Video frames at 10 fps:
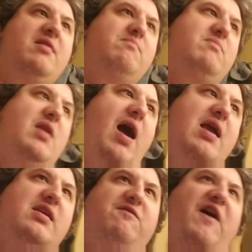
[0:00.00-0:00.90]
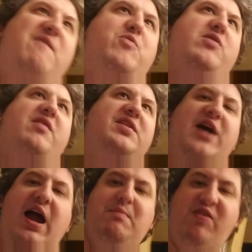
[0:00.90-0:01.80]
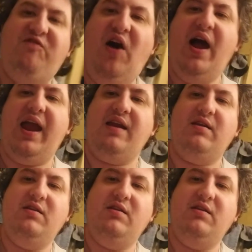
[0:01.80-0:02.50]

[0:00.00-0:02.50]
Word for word: 95% of the time it's fine.